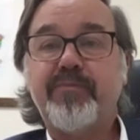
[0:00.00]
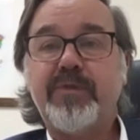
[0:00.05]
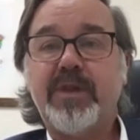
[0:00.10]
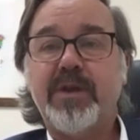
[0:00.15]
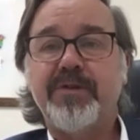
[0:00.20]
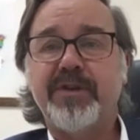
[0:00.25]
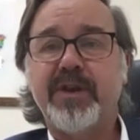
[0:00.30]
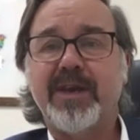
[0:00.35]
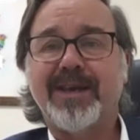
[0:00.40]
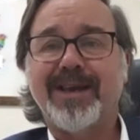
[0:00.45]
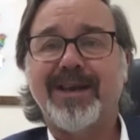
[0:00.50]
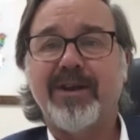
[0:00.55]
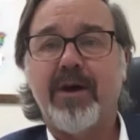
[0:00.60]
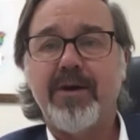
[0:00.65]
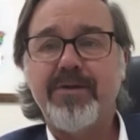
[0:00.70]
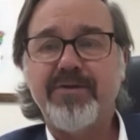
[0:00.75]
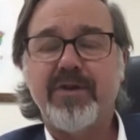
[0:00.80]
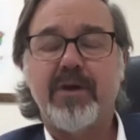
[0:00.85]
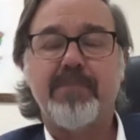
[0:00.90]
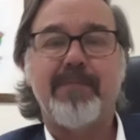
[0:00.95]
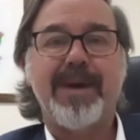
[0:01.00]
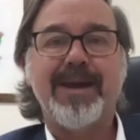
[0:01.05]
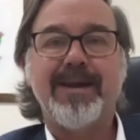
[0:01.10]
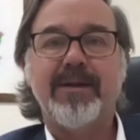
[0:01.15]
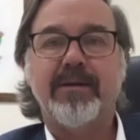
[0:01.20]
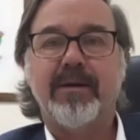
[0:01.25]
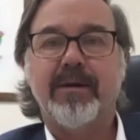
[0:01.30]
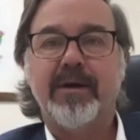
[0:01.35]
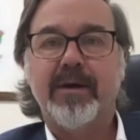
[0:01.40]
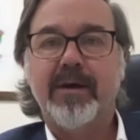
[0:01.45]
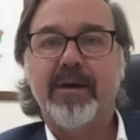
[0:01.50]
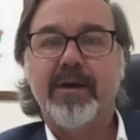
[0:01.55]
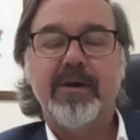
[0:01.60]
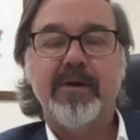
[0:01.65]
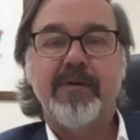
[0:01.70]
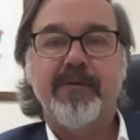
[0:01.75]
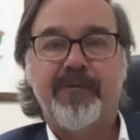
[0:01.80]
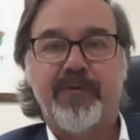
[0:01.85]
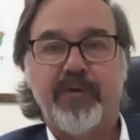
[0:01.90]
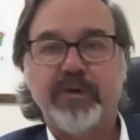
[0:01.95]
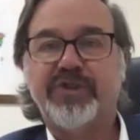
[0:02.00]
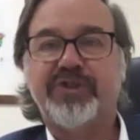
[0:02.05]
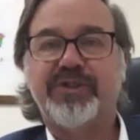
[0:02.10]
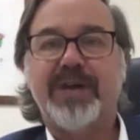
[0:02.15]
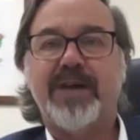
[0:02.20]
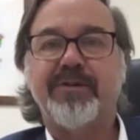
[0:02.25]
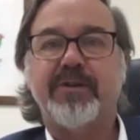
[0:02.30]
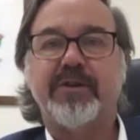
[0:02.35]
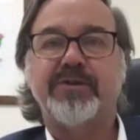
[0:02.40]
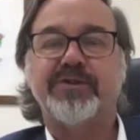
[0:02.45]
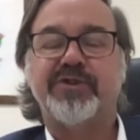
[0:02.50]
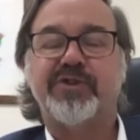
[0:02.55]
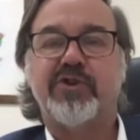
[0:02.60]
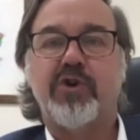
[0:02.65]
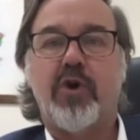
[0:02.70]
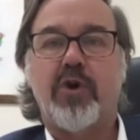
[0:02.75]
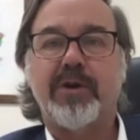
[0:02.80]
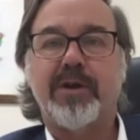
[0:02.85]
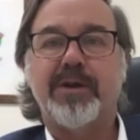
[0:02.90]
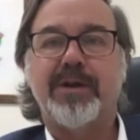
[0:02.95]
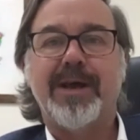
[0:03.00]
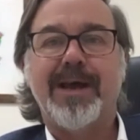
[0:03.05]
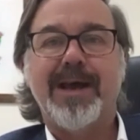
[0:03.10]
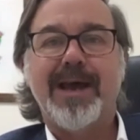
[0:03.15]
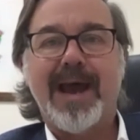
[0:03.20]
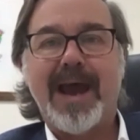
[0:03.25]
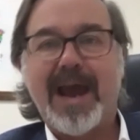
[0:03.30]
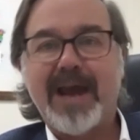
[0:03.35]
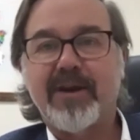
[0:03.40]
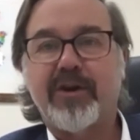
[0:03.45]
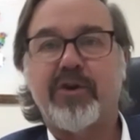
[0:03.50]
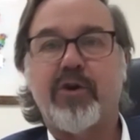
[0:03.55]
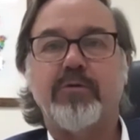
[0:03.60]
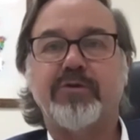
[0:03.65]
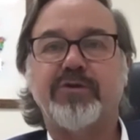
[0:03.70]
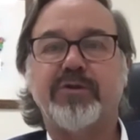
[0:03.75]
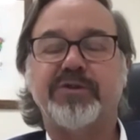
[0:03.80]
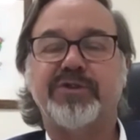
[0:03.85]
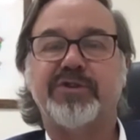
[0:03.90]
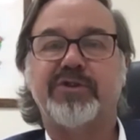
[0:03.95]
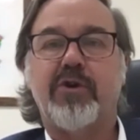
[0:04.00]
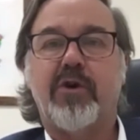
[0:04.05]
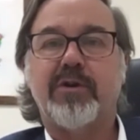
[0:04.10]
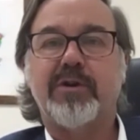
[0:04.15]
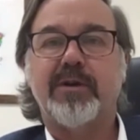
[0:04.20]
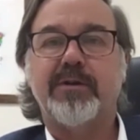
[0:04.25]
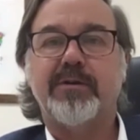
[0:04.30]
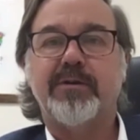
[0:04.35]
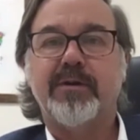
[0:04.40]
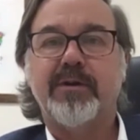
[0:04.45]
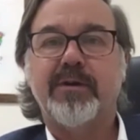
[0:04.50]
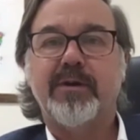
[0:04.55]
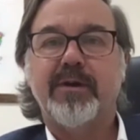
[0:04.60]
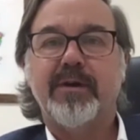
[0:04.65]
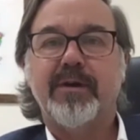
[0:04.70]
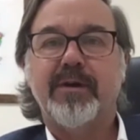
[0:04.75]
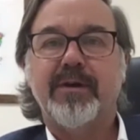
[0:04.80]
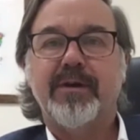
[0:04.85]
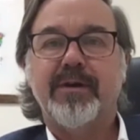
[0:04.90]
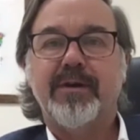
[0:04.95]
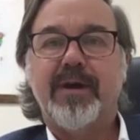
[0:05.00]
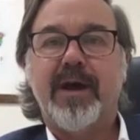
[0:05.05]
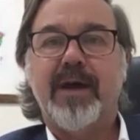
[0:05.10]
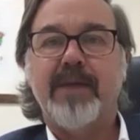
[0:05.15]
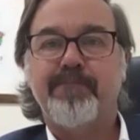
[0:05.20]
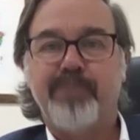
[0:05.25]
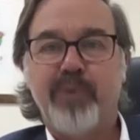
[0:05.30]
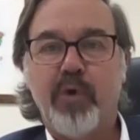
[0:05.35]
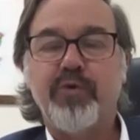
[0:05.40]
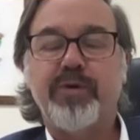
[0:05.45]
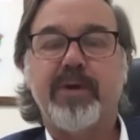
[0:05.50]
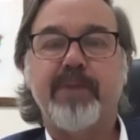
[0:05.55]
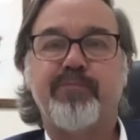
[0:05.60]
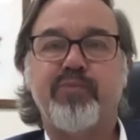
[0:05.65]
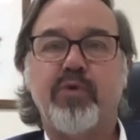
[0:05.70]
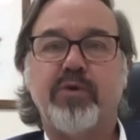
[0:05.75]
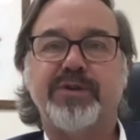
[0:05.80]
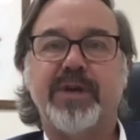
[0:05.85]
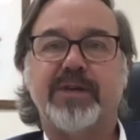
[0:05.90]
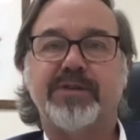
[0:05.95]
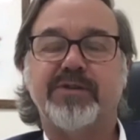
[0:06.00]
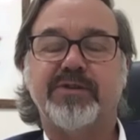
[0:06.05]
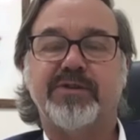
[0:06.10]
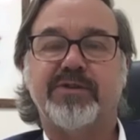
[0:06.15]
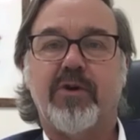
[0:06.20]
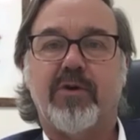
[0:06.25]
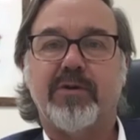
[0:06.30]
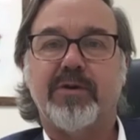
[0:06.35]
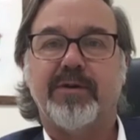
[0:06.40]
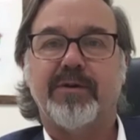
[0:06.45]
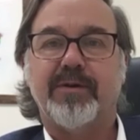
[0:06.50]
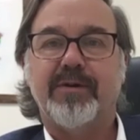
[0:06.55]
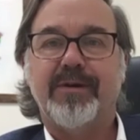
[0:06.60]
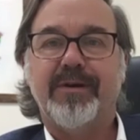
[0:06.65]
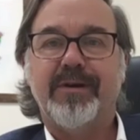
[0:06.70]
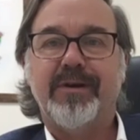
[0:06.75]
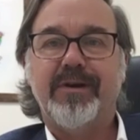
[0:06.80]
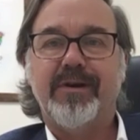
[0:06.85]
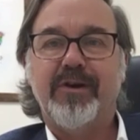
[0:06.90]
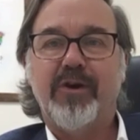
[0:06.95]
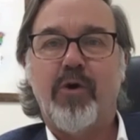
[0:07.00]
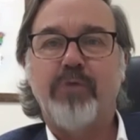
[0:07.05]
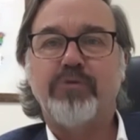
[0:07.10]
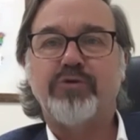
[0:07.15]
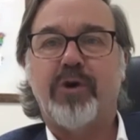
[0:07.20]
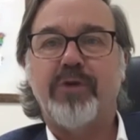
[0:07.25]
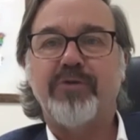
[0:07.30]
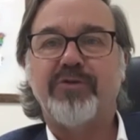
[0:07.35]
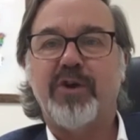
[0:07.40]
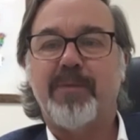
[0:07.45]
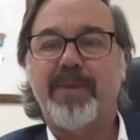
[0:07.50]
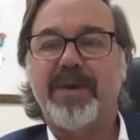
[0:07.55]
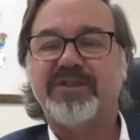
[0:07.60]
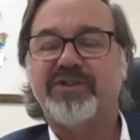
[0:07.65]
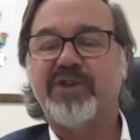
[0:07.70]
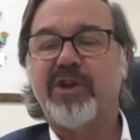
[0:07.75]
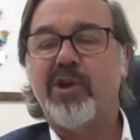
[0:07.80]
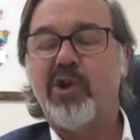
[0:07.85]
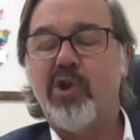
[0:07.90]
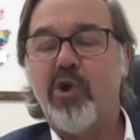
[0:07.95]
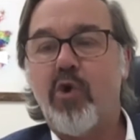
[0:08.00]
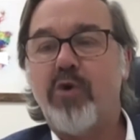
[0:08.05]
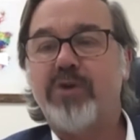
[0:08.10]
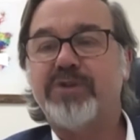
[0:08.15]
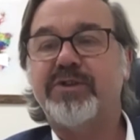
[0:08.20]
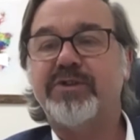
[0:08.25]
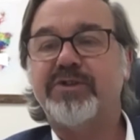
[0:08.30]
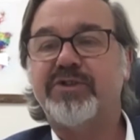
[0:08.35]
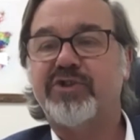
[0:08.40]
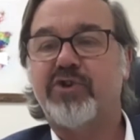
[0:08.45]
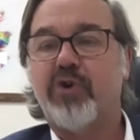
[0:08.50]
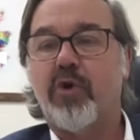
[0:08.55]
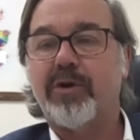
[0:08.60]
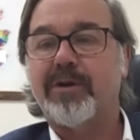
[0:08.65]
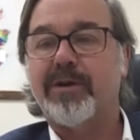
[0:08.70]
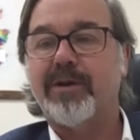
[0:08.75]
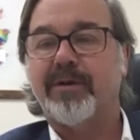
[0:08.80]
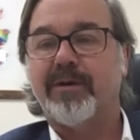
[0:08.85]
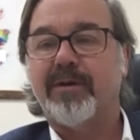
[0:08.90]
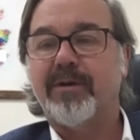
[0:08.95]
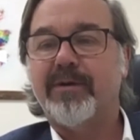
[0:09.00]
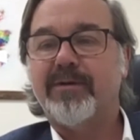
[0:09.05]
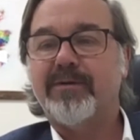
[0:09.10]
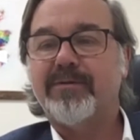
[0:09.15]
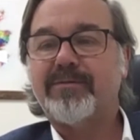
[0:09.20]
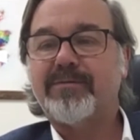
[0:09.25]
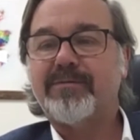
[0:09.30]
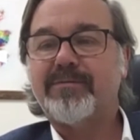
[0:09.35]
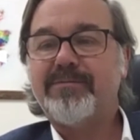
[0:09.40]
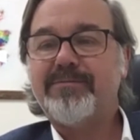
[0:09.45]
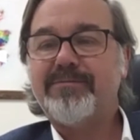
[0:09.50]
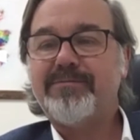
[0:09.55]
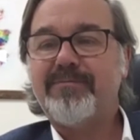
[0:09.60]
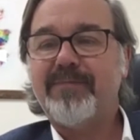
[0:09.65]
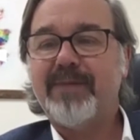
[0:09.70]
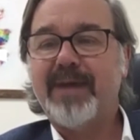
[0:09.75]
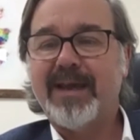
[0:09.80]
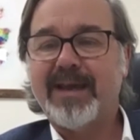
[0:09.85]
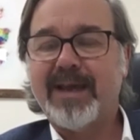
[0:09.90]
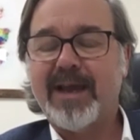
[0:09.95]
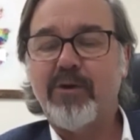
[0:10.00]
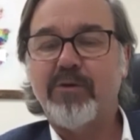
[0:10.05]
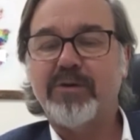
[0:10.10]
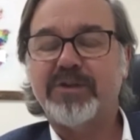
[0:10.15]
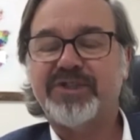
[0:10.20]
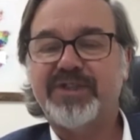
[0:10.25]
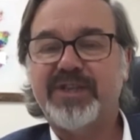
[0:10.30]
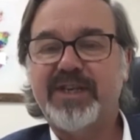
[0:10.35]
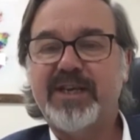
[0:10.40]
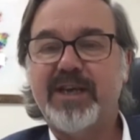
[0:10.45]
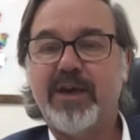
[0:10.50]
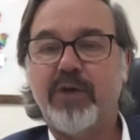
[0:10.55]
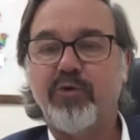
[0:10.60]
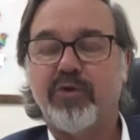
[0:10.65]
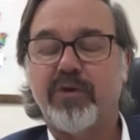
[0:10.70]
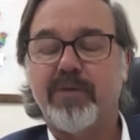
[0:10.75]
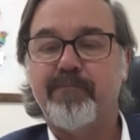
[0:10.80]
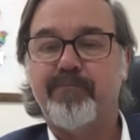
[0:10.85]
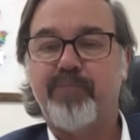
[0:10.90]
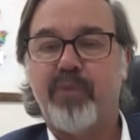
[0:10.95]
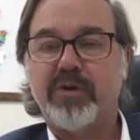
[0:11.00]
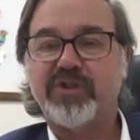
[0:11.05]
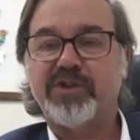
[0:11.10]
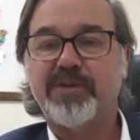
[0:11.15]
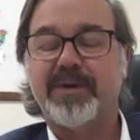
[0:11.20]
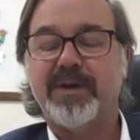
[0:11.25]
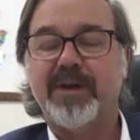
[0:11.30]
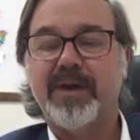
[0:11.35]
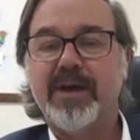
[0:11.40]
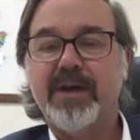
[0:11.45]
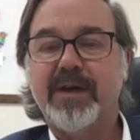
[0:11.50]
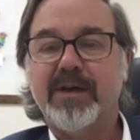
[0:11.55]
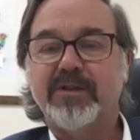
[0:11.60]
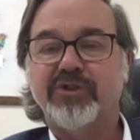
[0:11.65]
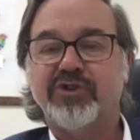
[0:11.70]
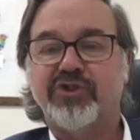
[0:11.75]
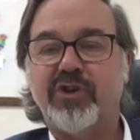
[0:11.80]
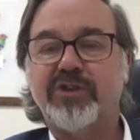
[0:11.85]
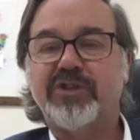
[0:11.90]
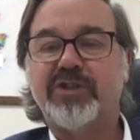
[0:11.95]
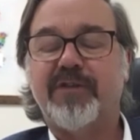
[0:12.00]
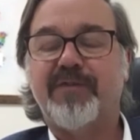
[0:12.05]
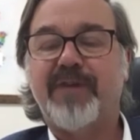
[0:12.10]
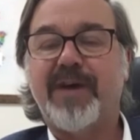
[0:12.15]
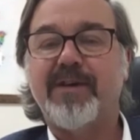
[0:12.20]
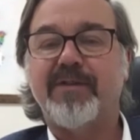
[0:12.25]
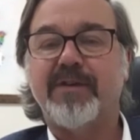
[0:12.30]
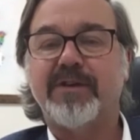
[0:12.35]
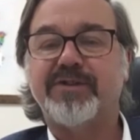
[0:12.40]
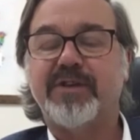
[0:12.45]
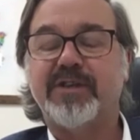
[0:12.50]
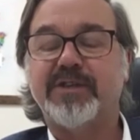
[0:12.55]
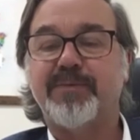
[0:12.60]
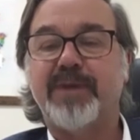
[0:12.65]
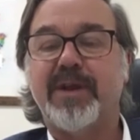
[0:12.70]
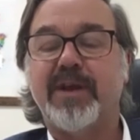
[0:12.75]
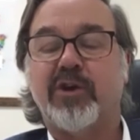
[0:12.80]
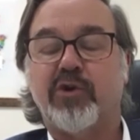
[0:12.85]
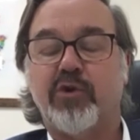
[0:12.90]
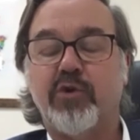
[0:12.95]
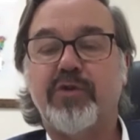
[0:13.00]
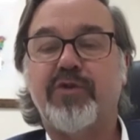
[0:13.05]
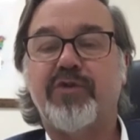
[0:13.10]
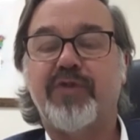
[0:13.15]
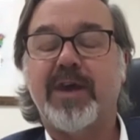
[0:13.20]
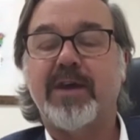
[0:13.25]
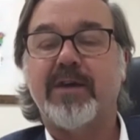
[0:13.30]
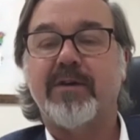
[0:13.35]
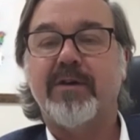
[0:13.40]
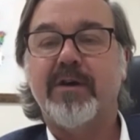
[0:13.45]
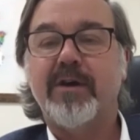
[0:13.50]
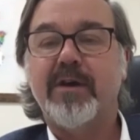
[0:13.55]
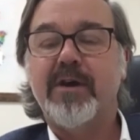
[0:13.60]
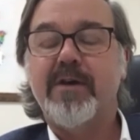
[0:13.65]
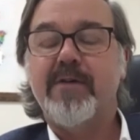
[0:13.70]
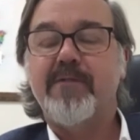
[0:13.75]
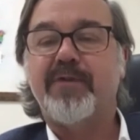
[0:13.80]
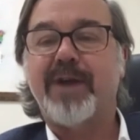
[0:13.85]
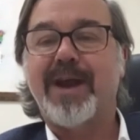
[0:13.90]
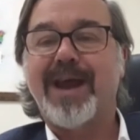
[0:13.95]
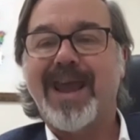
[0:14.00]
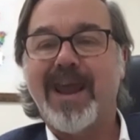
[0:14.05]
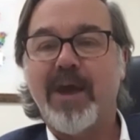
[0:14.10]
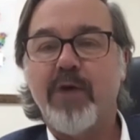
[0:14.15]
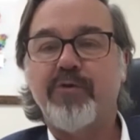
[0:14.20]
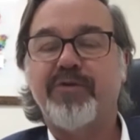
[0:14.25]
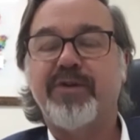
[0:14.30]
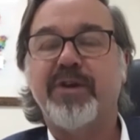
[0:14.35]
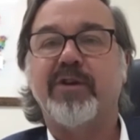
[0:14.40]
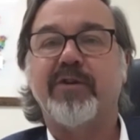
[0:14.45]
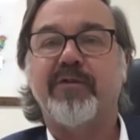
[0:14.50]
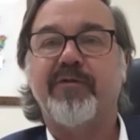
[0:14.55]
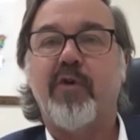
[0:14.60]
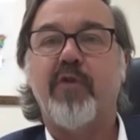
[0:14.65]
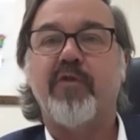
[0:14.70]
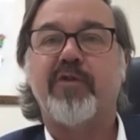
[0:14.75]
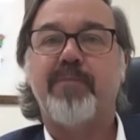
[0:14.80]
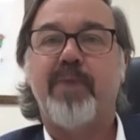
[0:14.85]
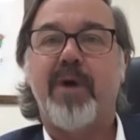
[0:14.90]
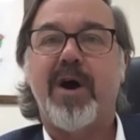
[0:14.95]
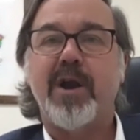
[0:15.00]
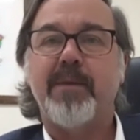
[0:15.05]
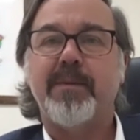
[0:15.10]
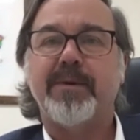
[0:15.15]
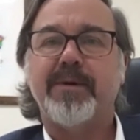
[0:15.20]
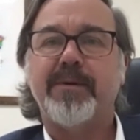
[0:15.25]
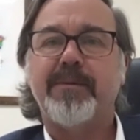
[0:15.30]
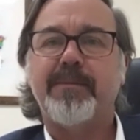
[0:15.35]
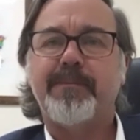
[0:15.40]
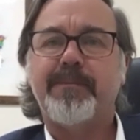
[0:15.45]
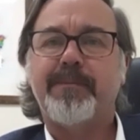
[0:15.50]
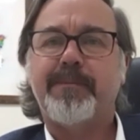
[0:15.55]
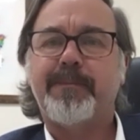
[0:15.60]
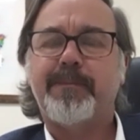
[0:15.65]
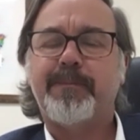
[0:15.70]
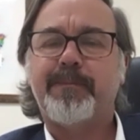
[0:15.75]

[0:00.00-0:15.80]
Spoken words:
that it can undermine food standards in Scotland, agriculture in Scotland, and building projects in Scotland. Also undermines the laws in Scotland. I cannot see how you can possibly justify this as being a good thing for a healthy devolved parliament.